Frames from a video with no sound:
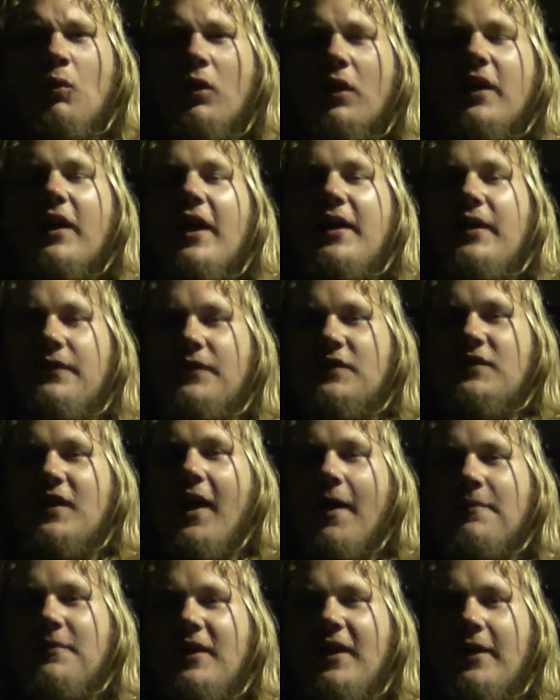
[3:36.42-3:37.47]
kind of
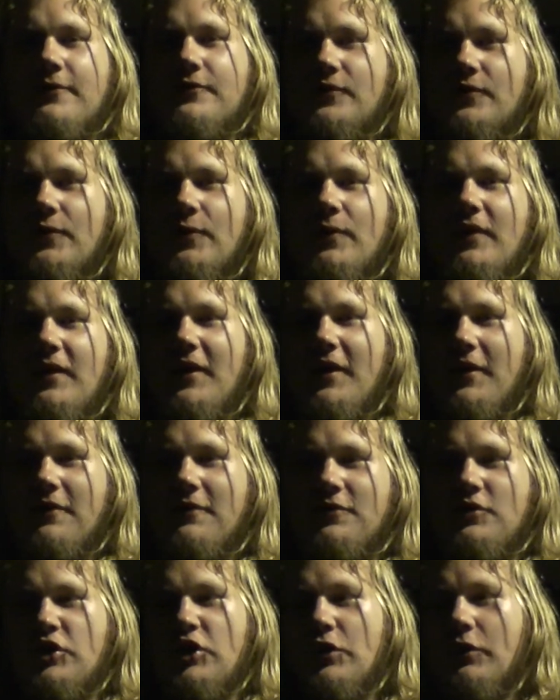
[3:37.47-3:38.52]
top-down
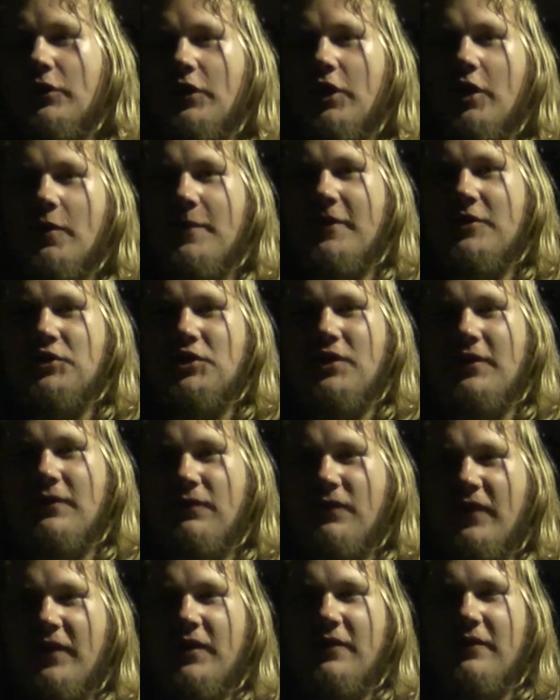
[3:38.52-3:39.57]
2D general RPG.
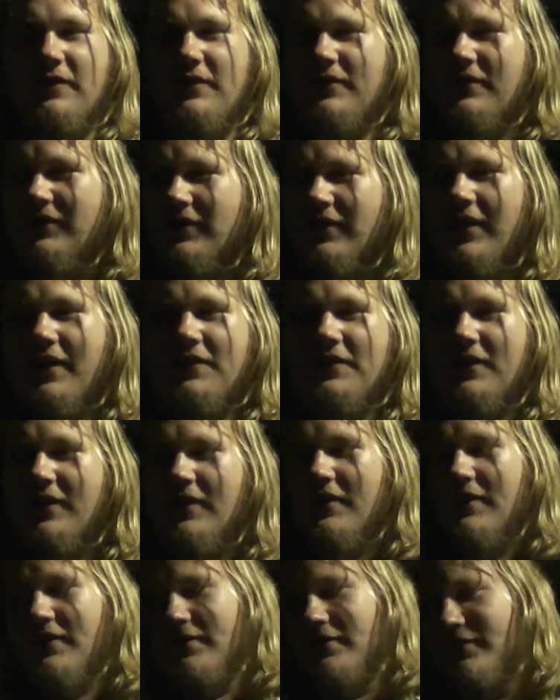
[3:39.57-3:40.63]
Fun in
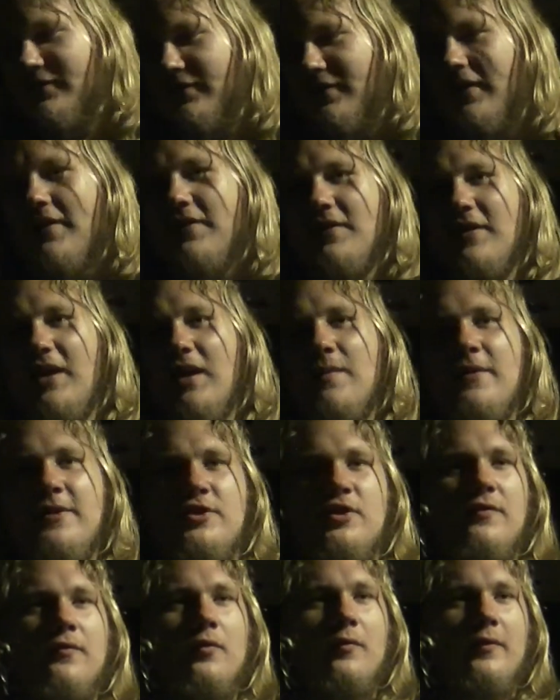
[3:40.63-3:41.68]
the
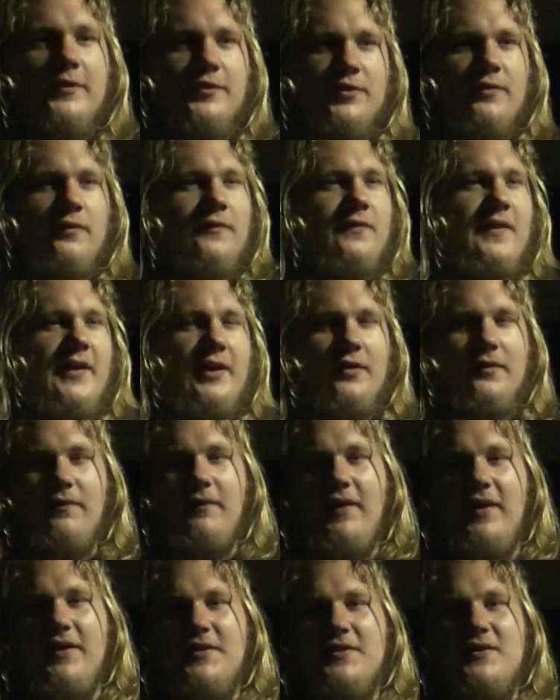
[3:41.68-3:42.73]
image of original Final
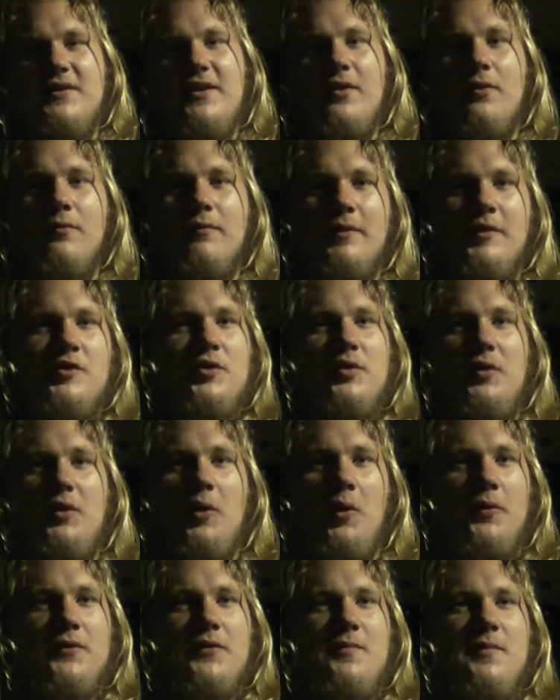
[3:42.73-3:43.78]
Fantasy, original
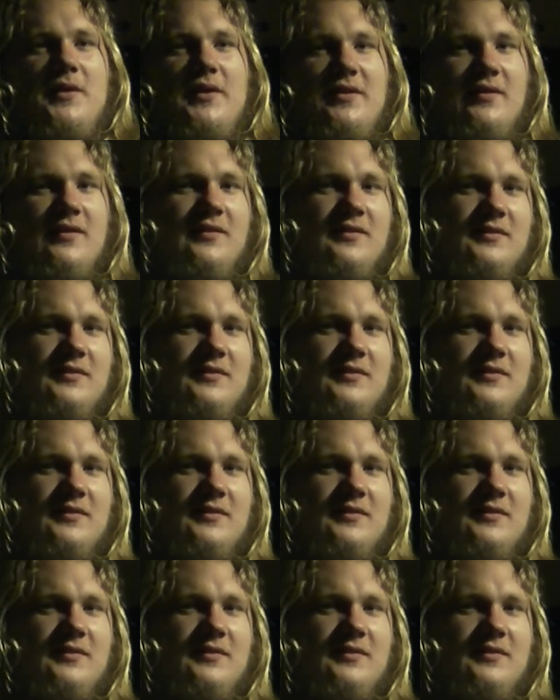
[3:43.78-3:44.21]
Ultima.